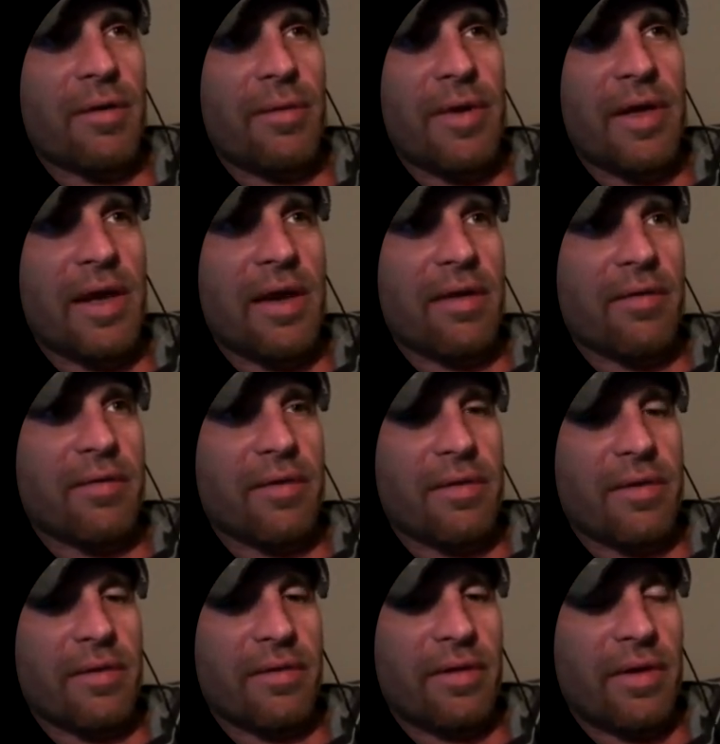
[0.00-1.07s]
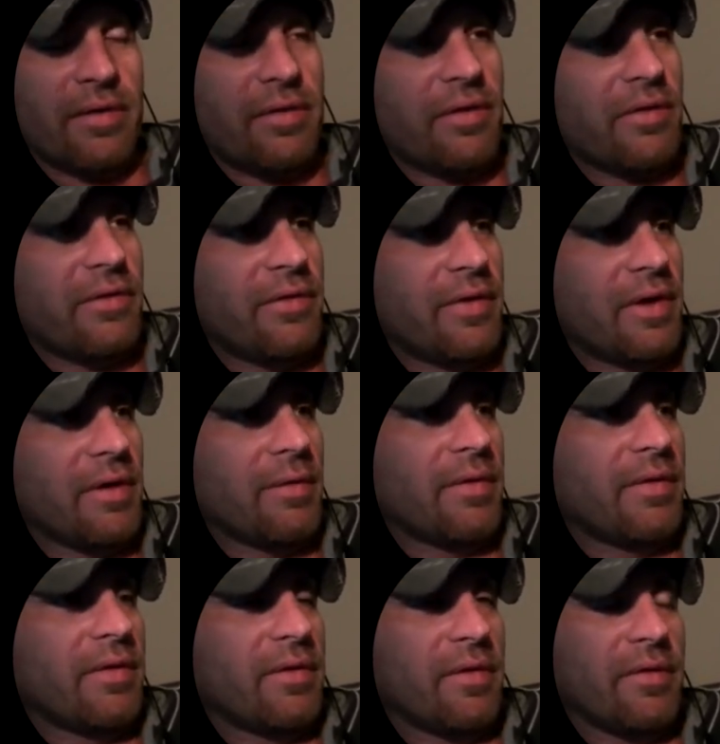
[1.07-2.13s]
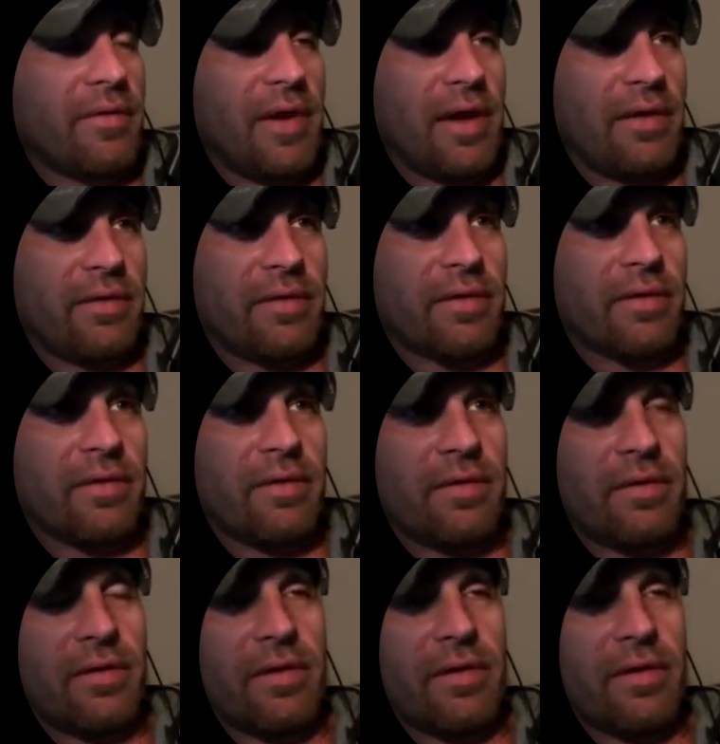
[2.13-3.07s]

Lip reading: we have the celestial sphere, which is the fastest